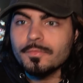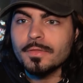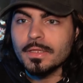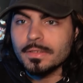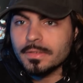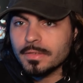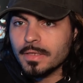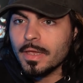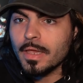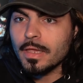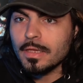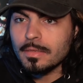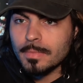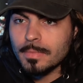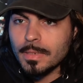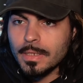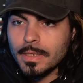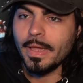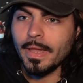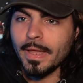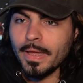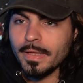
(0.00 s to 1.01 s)
that game.
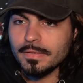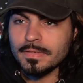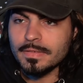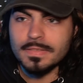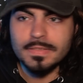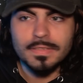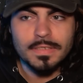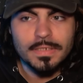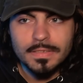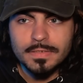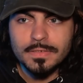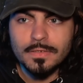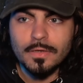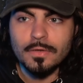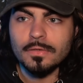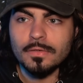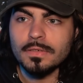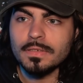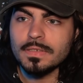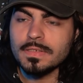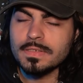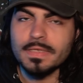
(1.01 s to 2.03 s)
And
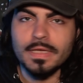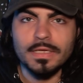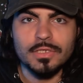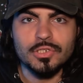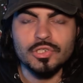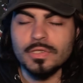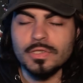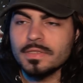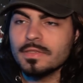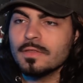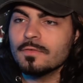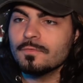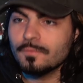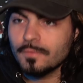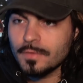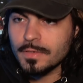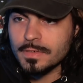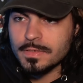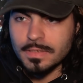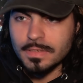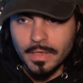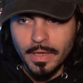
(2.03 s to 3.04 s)
Silksong is actually the
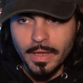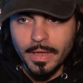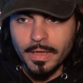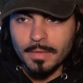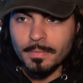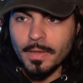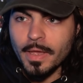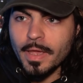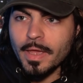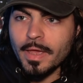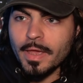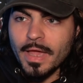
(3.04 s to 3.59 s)
first game